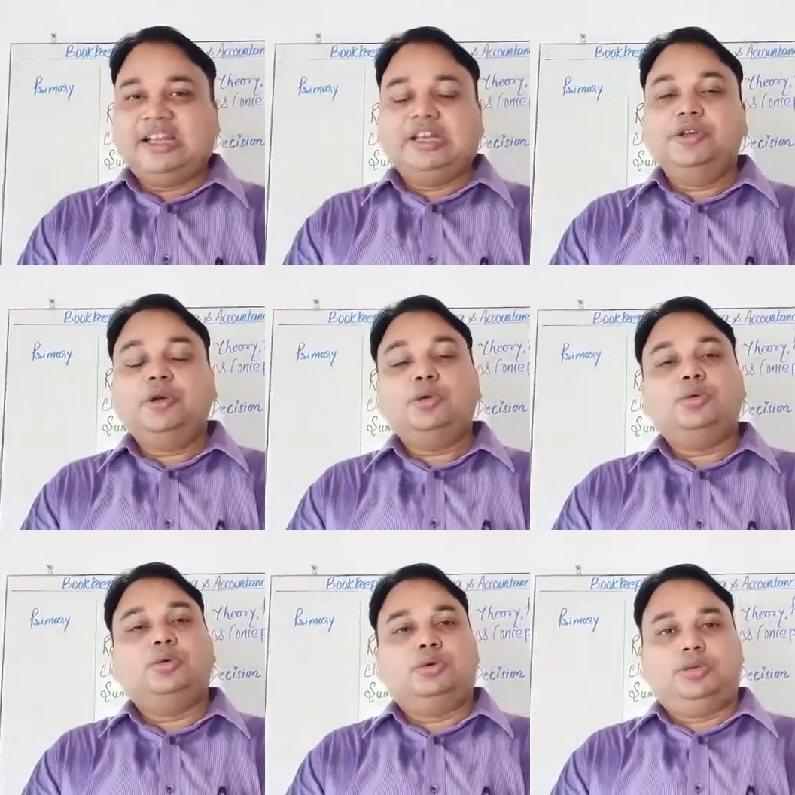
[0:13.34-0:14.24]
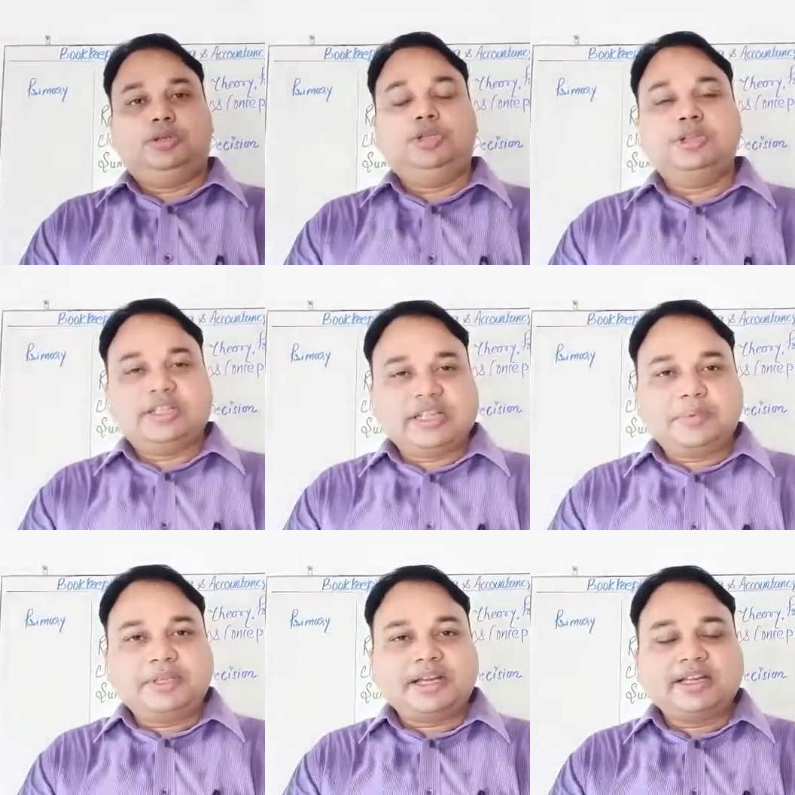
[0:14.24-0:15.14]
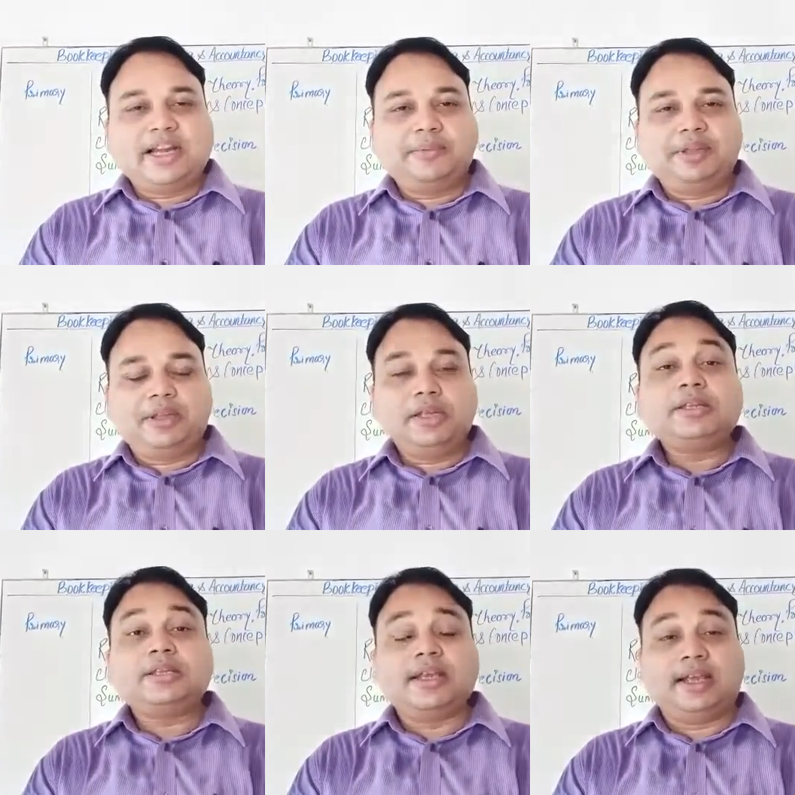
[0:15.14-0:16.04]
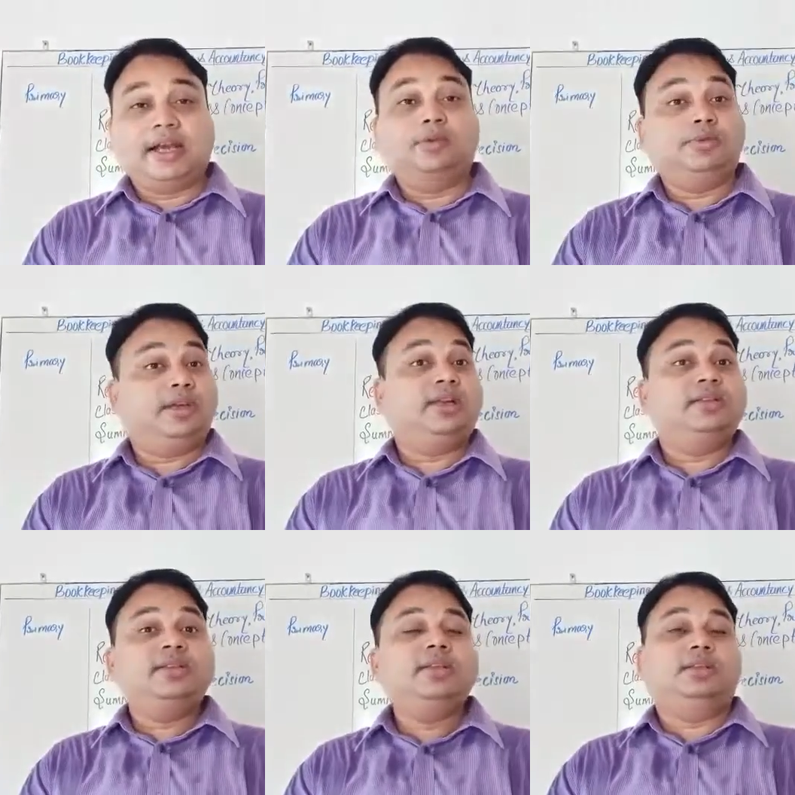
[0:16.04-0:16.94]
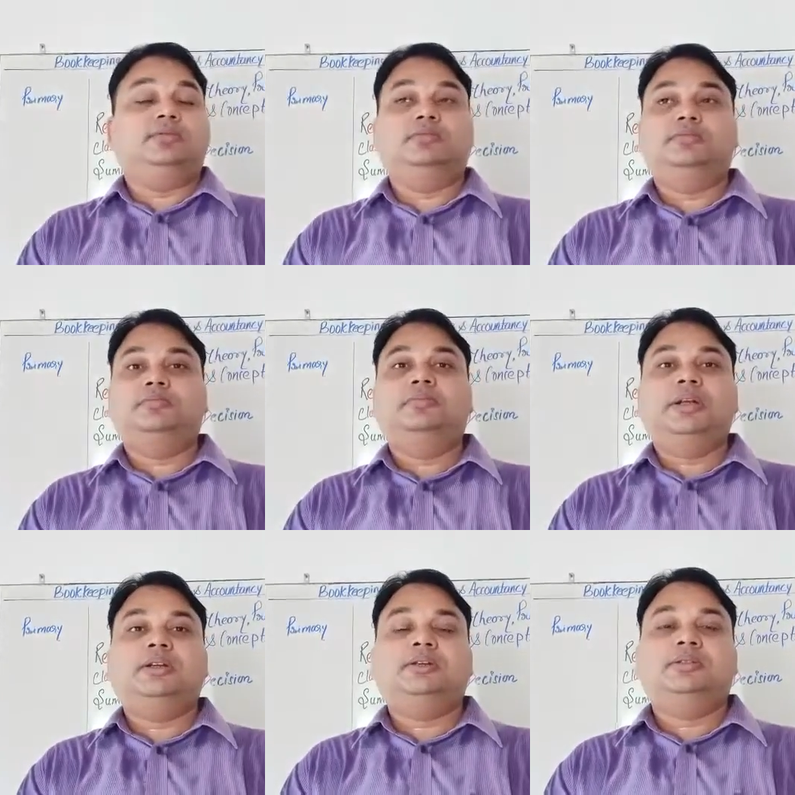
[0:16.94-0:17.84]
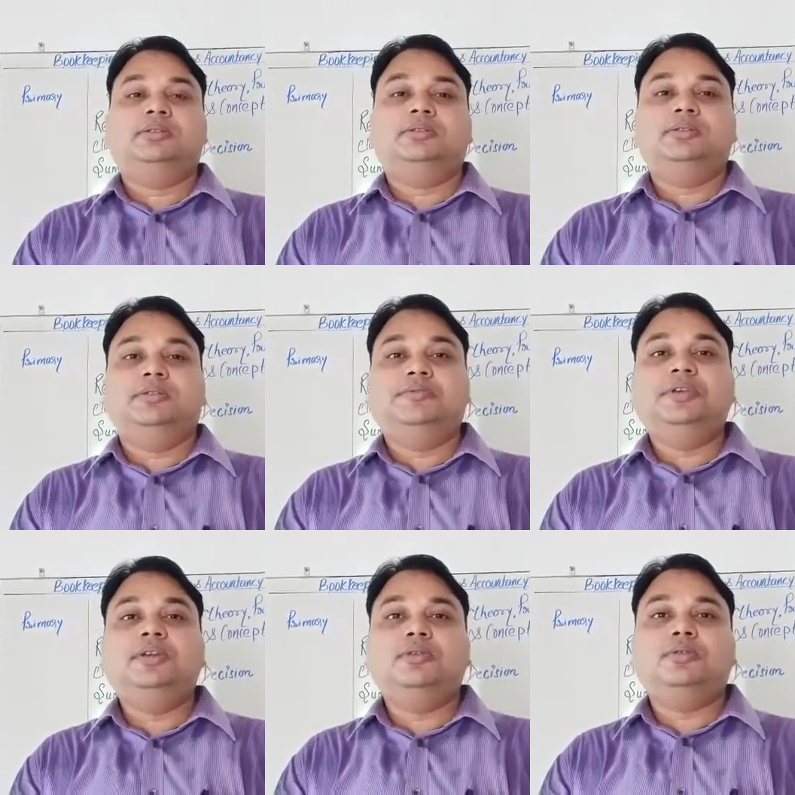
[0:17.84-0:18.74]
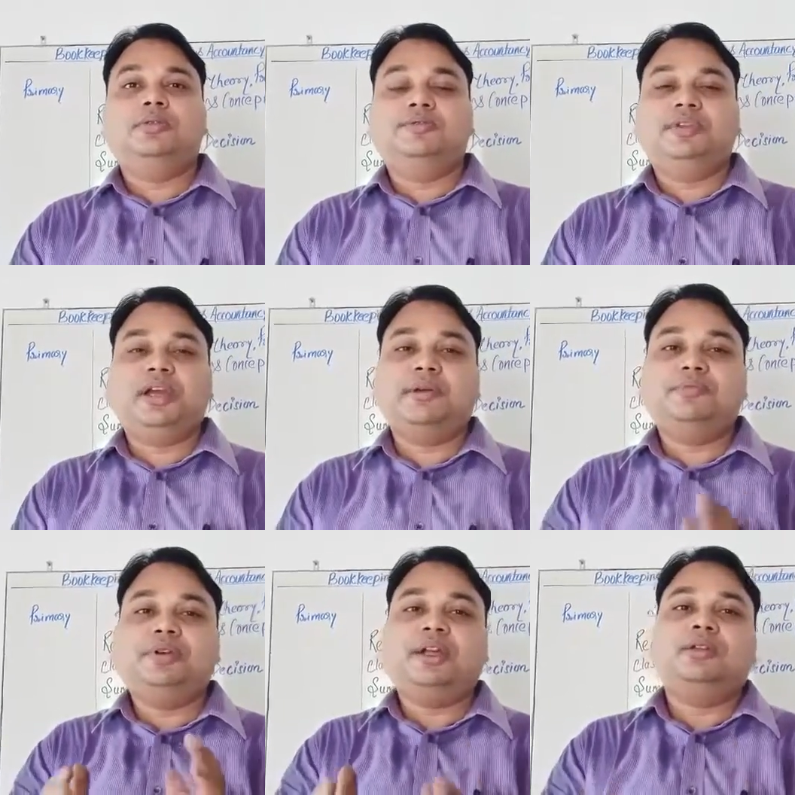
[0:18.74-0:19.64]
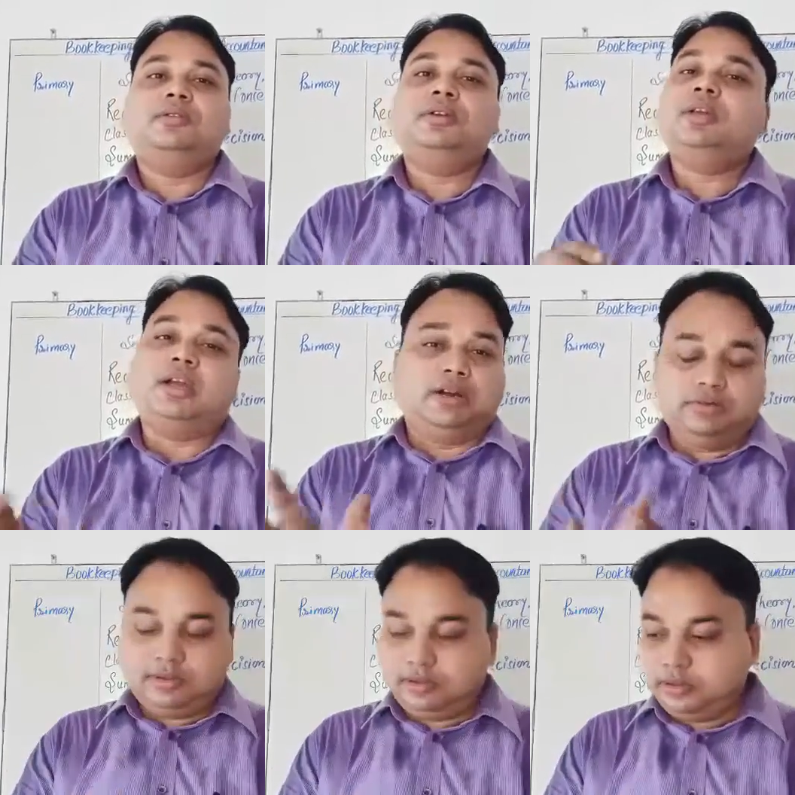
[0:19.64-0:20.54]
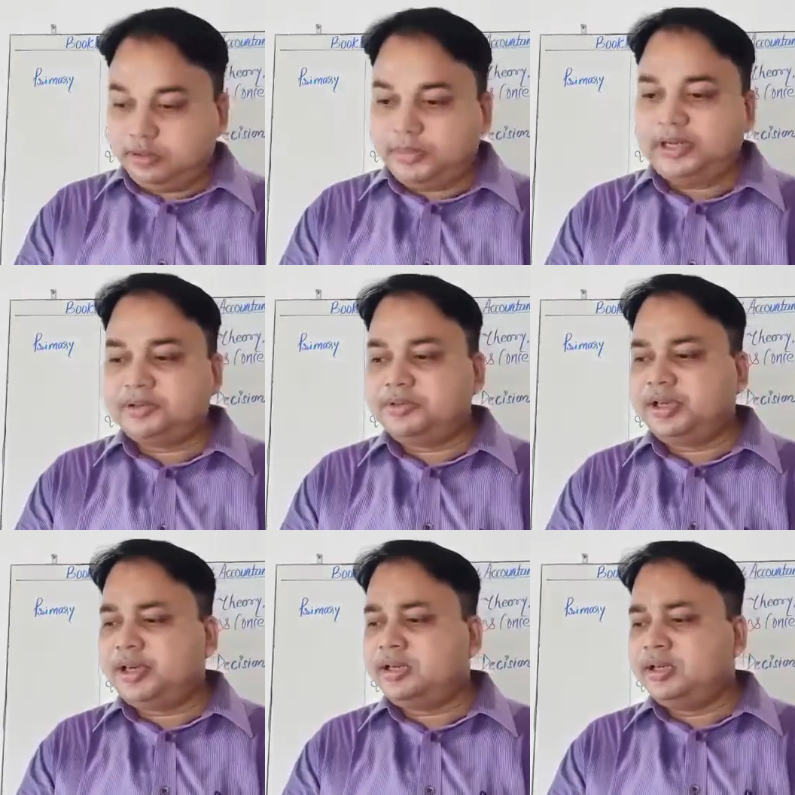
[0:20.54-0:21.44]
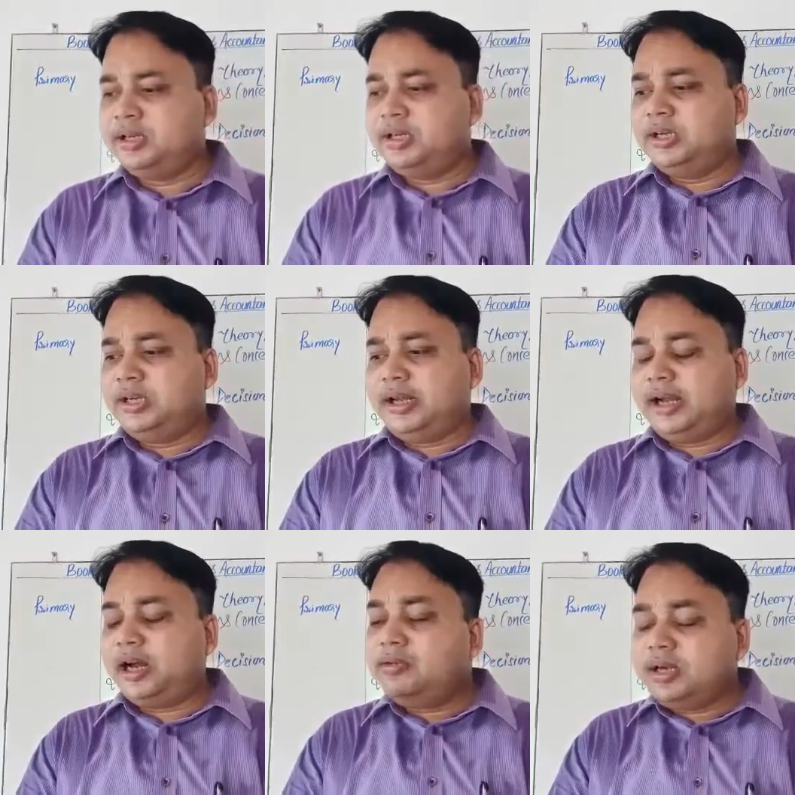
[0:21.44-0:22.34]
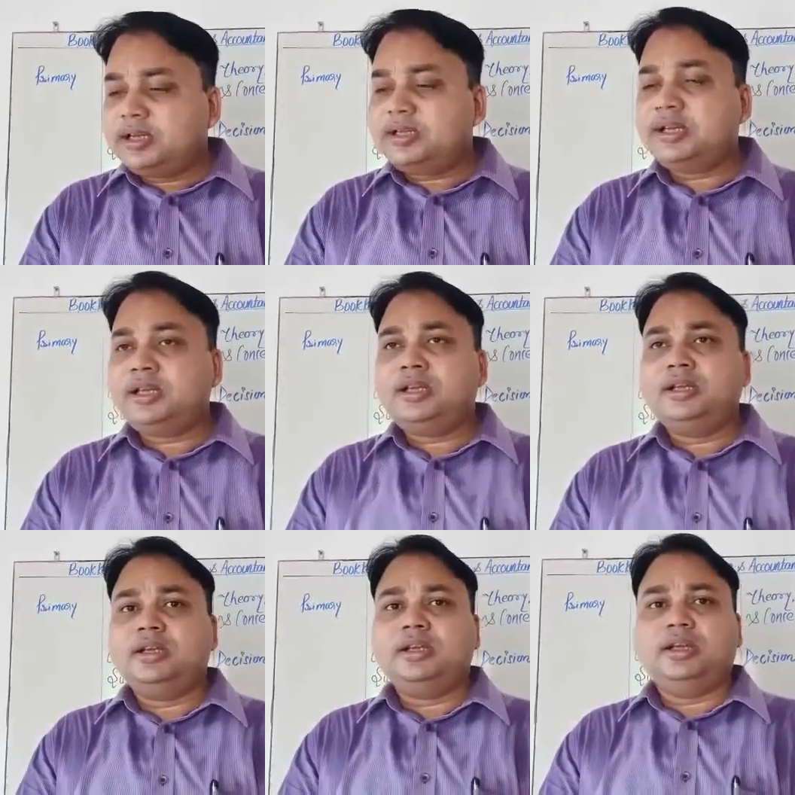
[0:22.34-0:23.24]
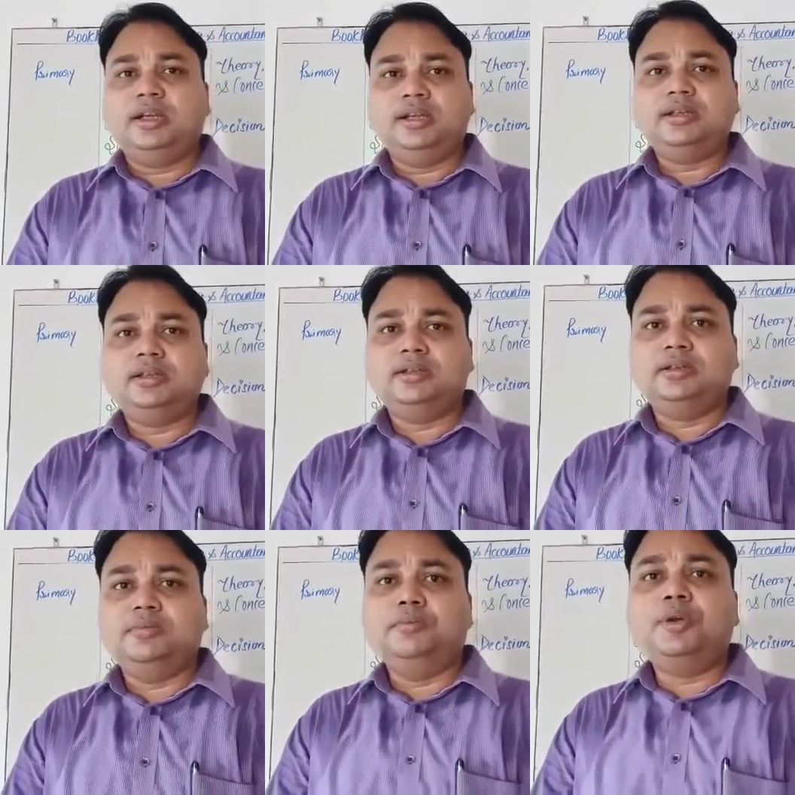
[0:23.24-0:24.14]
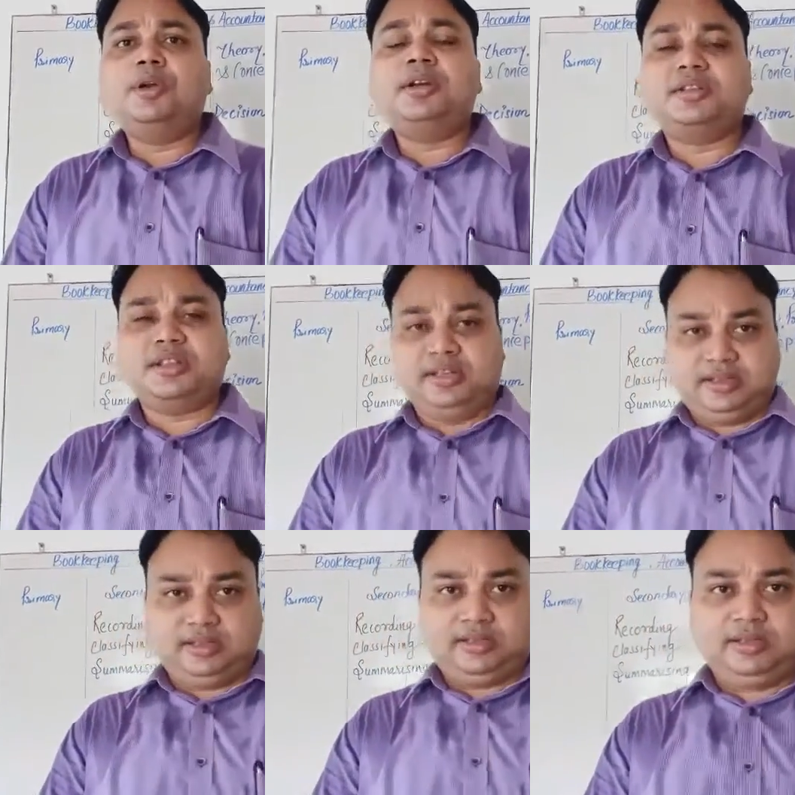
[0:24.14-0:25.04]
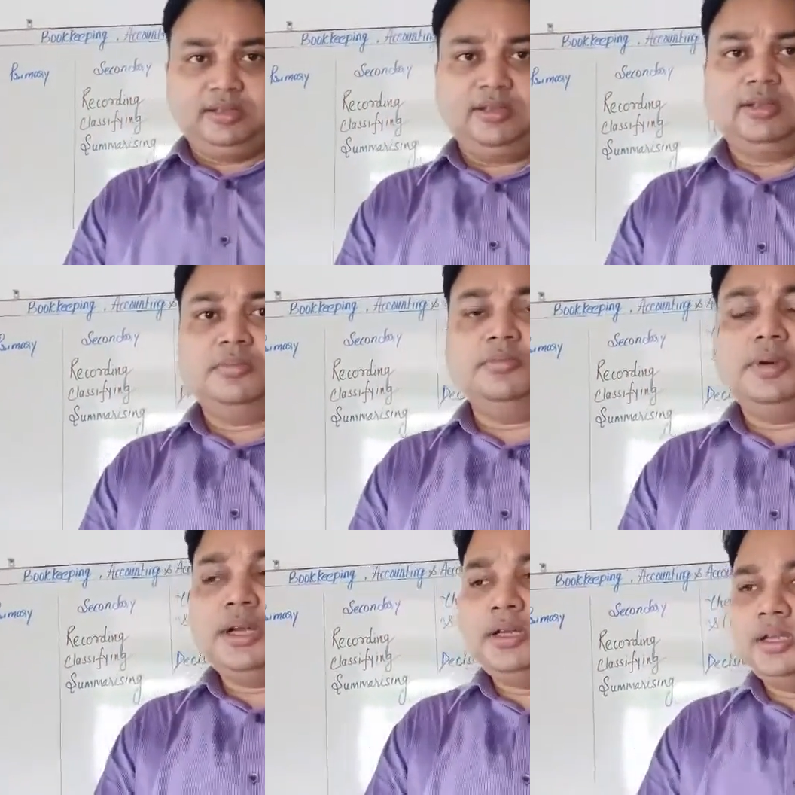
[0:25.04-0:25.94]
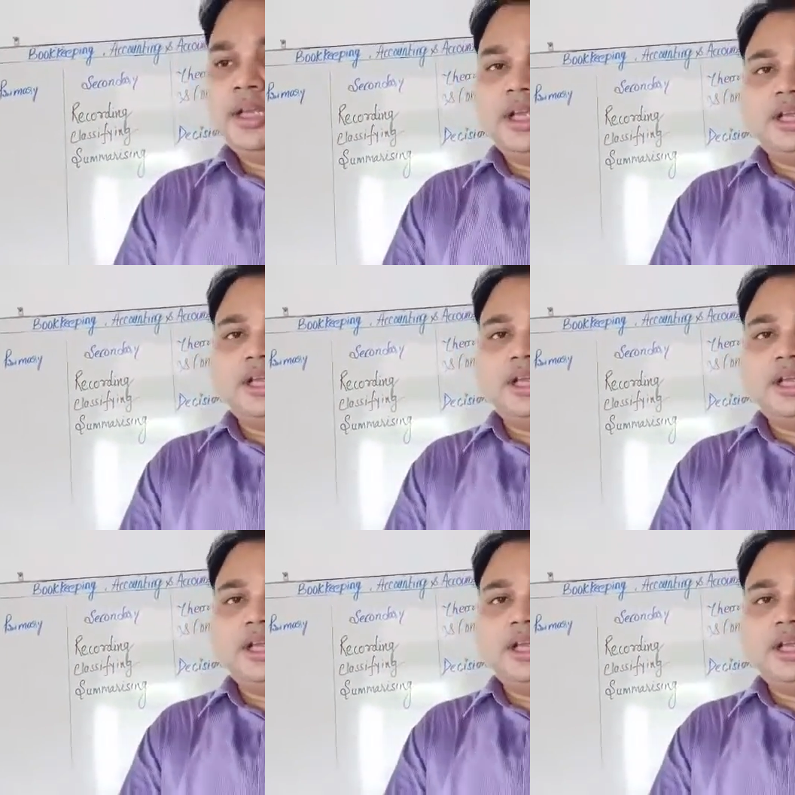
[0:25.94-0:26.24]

Your subject name is accountancy, but we know we have to write only accounts. My dear student, accountancy is broader sense, but